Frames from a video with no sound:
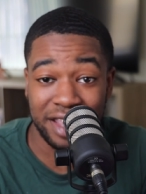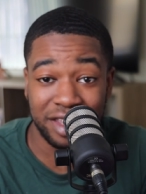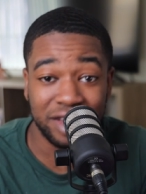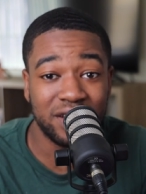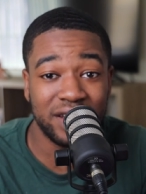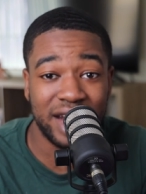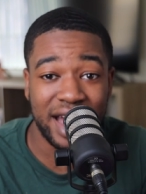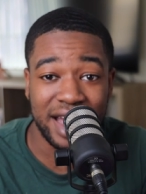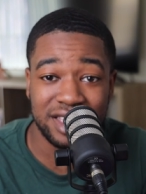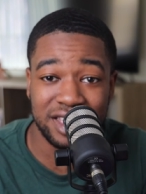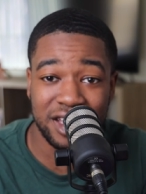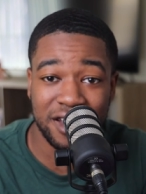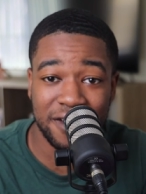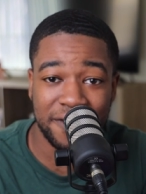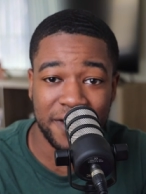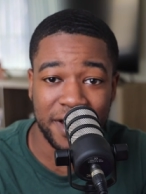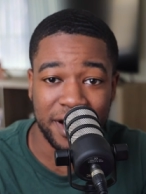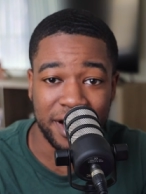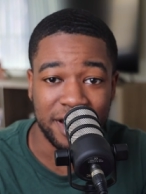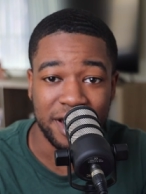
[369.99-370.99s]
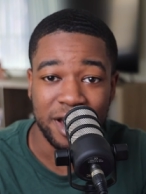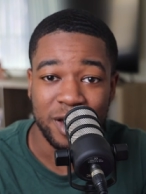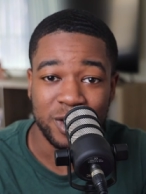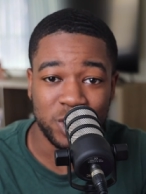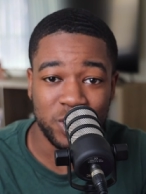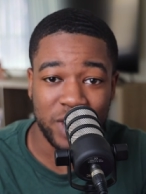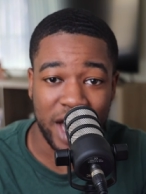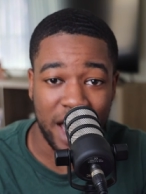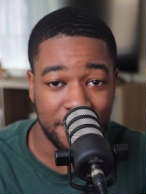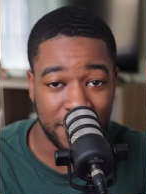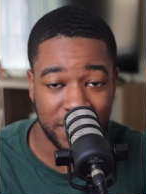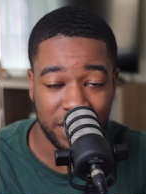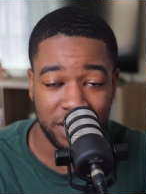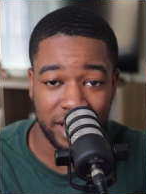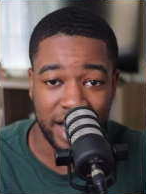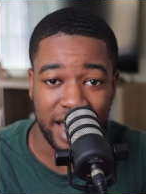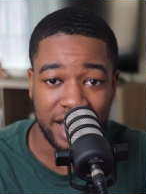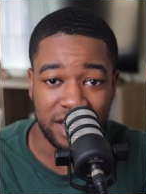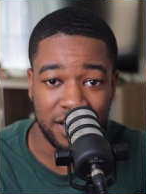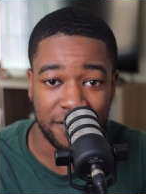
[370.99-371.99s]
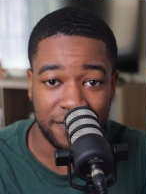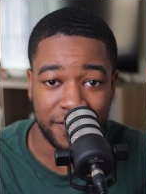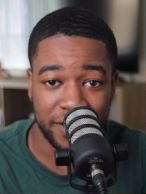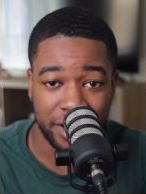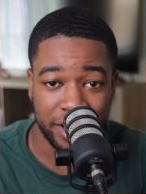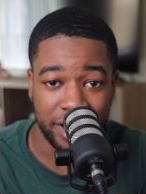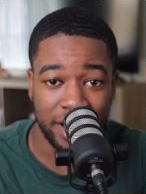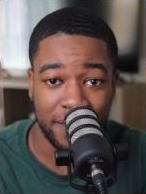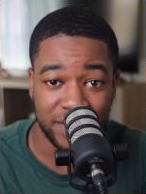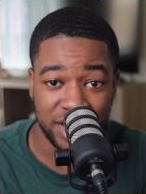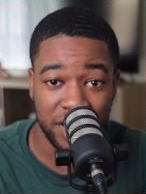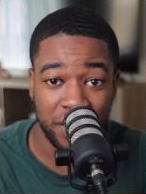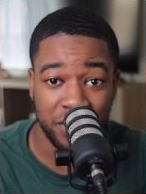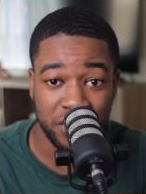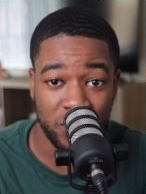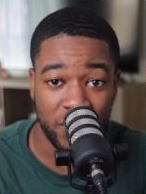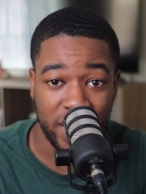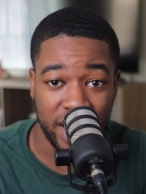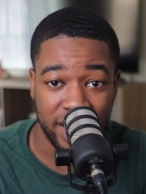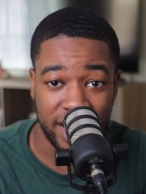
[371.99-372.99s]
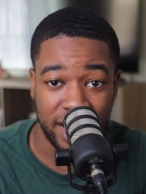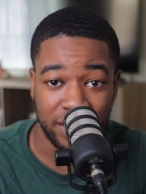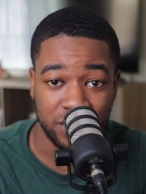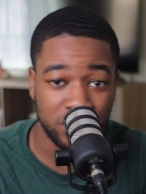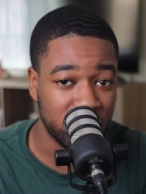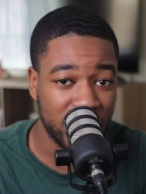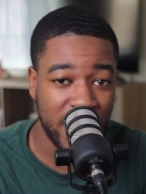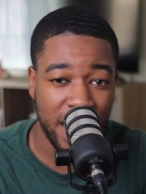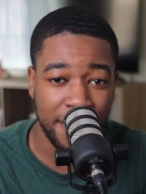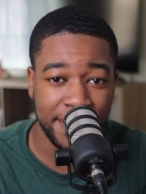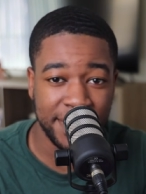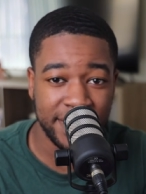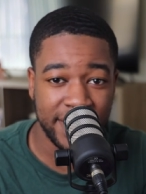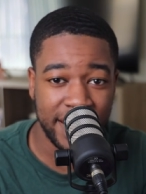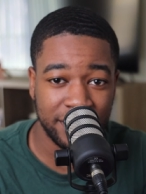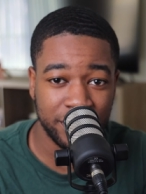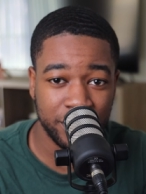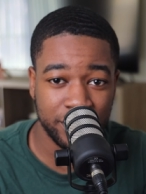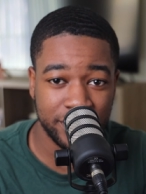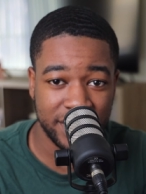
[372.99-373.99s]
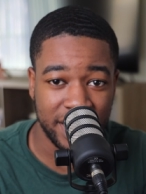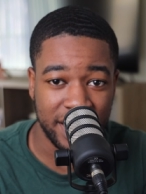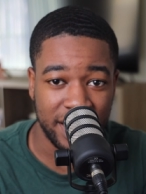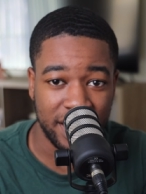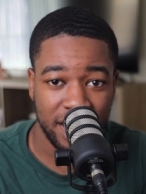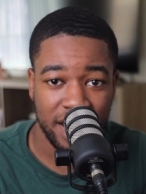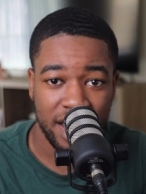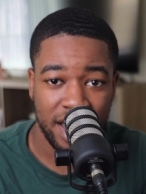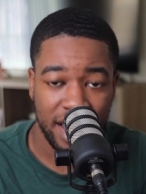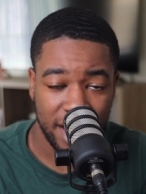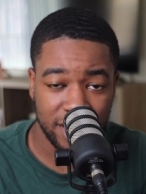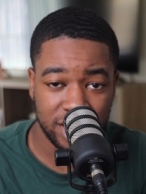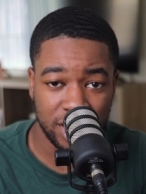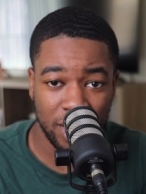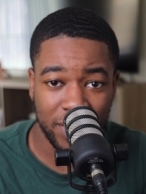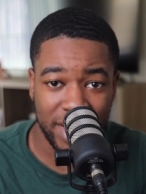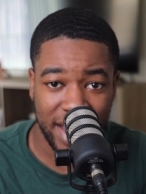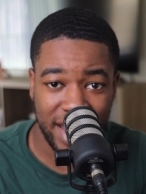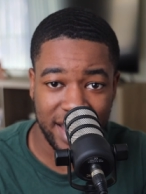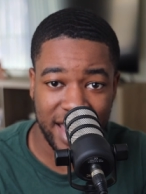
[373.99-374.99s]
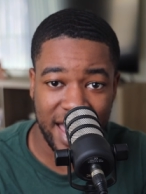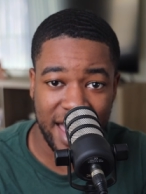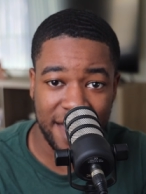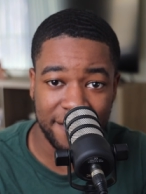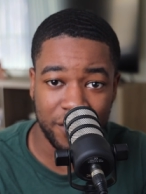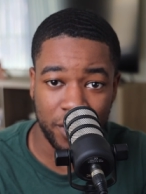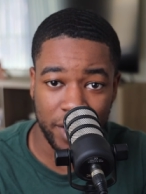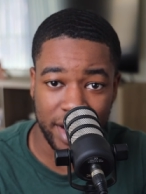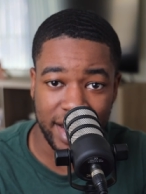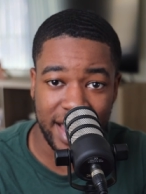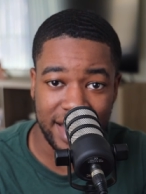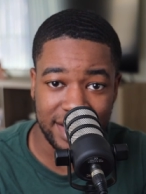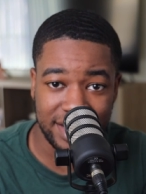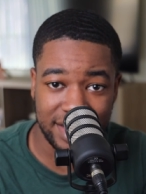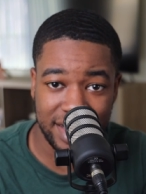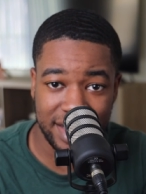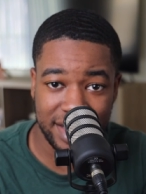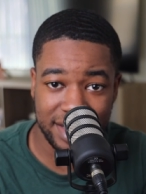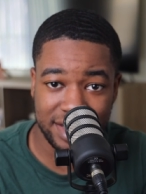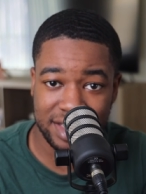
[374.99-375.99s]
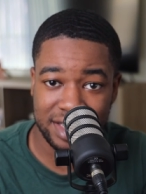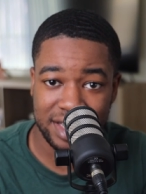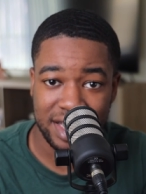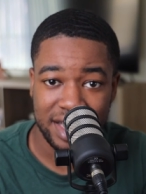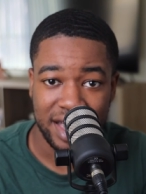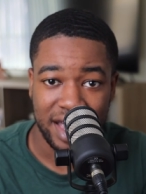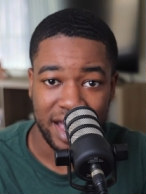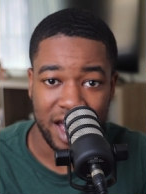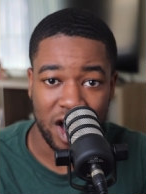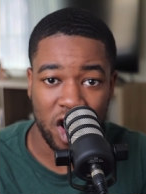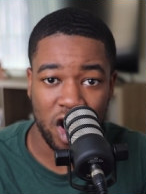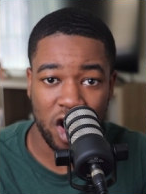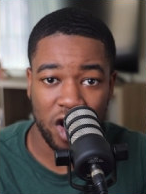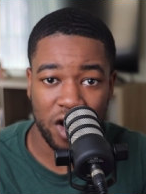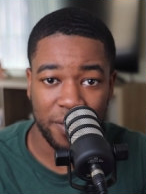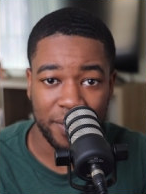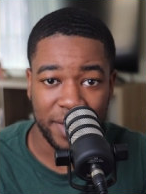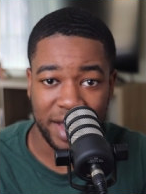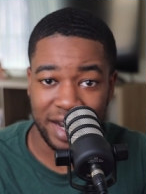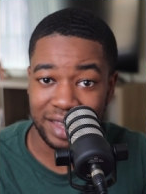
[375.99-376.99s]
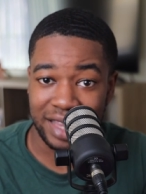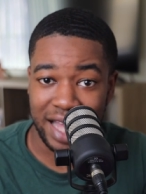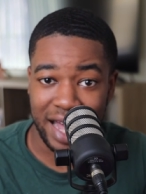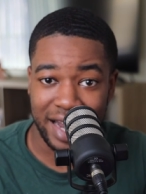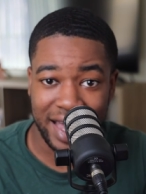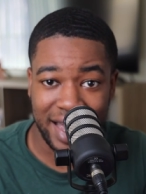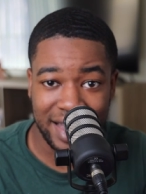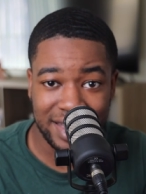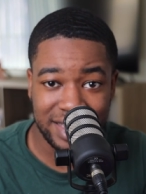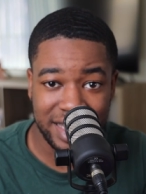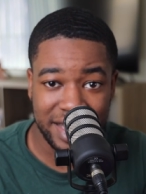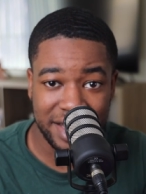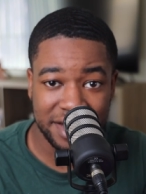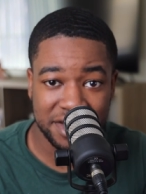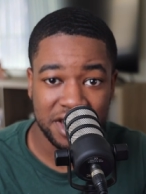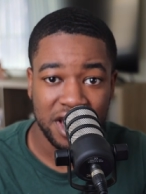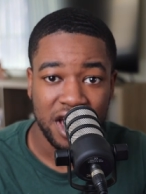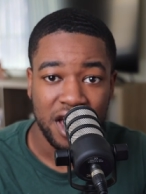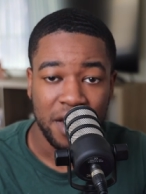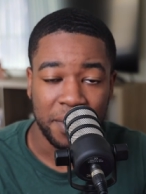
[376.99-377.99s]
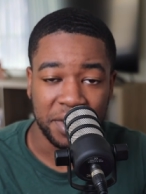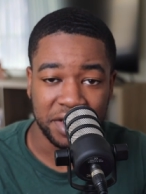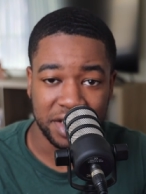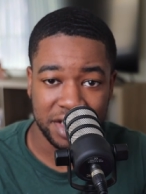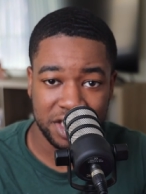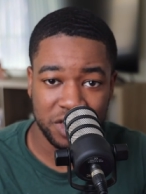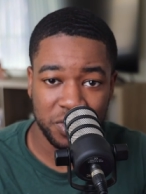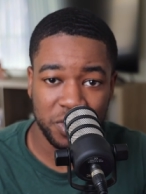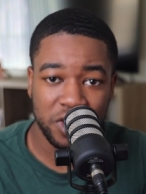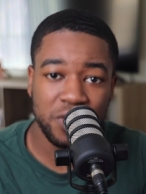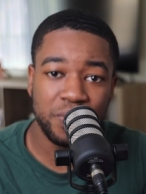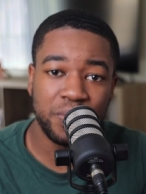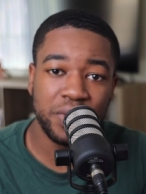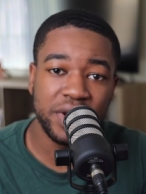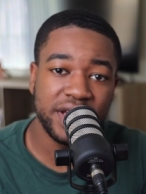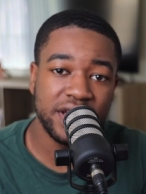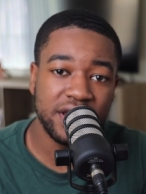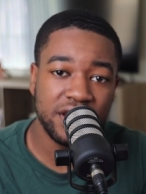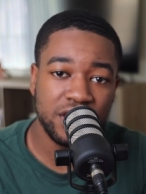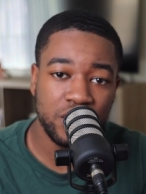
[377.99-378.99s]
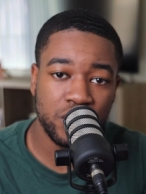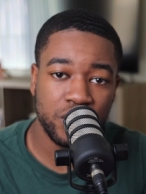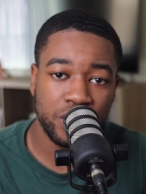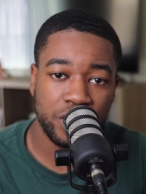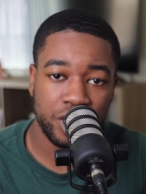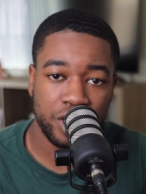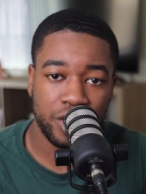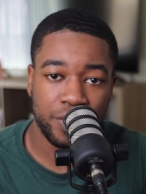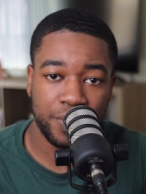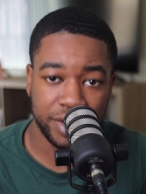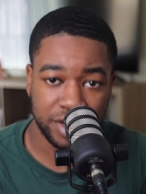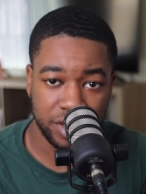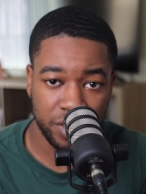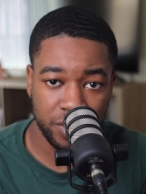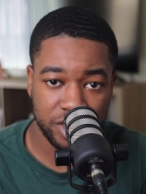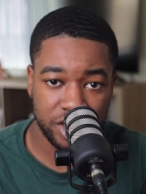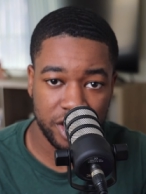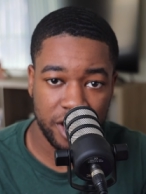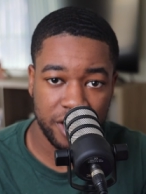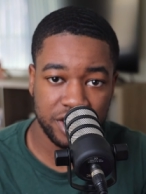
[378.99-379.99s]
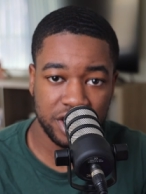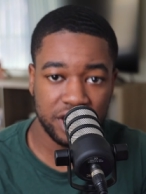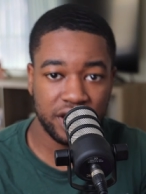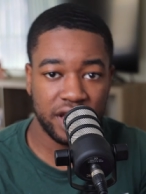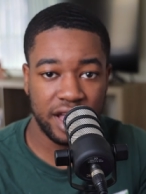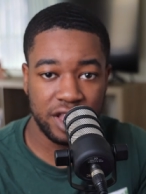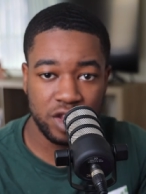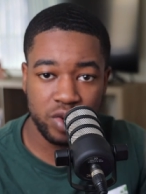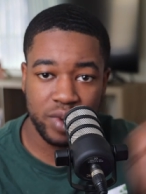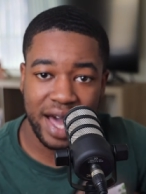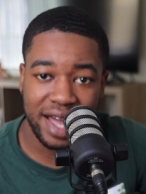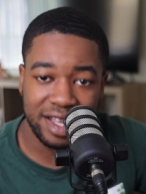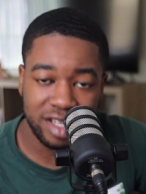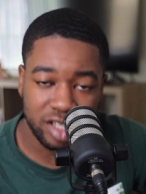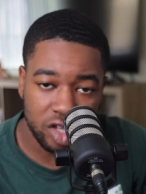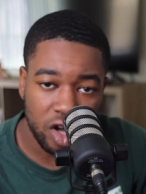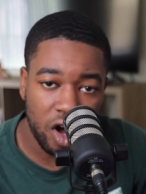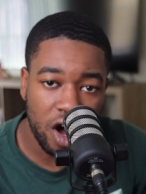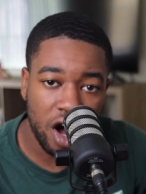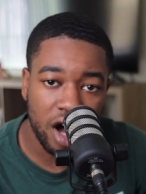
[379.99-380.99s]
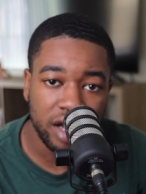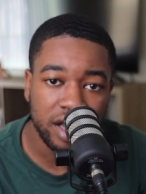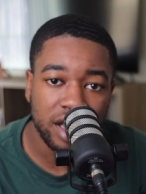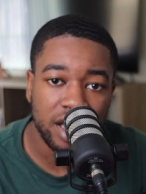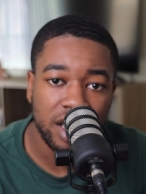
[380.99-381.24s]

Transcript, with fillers: good idea fairy. Do not be the good idea fairy. I'm telling you right now, do not be that lieutenant. It's okay to have great ideas and a lot of ideas, but this is when you bring in your platoon sergeant and you guys talk,